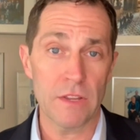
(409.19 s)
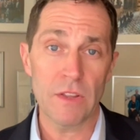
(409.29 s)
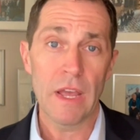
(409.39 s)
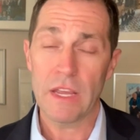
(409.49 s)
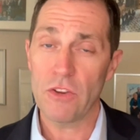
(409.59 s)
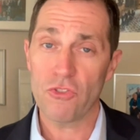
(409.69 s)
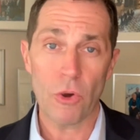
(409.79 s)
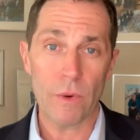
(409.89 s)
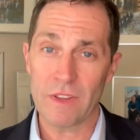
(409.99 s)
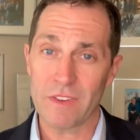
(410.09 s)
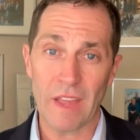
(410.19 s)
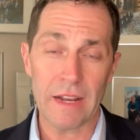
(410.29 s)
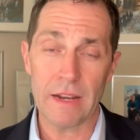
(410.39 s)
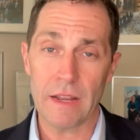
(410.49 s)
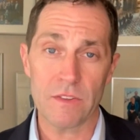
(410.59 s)
And he's, he's shown his
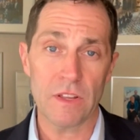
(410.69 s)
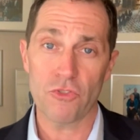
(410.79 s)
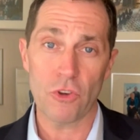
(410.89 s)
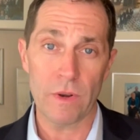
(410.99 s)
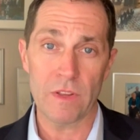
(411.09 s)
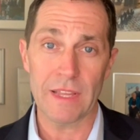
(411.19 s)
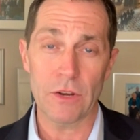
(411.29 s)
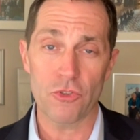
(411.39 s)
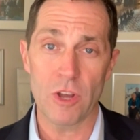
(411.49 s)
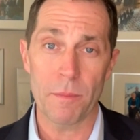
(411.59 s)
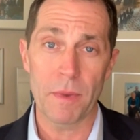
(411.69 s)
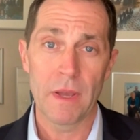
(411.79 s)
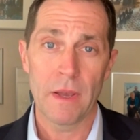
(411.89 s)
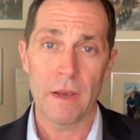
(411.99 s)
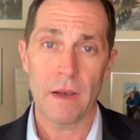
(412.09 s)
steadiness, he's shown his
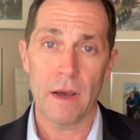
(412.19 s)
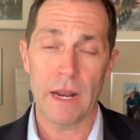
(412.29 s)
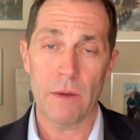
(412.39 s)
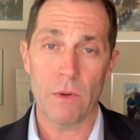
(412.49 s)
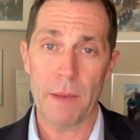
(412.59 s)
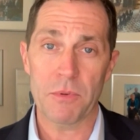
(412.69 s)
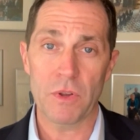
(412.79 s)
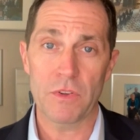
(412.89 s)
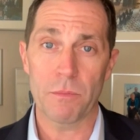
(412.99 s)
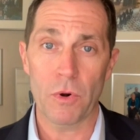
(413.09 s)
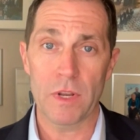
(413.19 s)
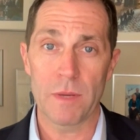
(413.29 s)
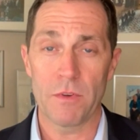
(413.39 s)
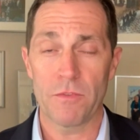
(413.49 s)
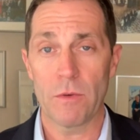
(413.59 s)
leadership, uh, and I will absolutely
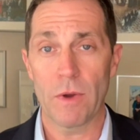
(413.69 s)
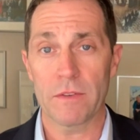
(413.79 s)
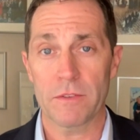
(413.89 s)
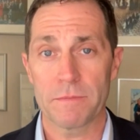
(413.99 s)
support him if he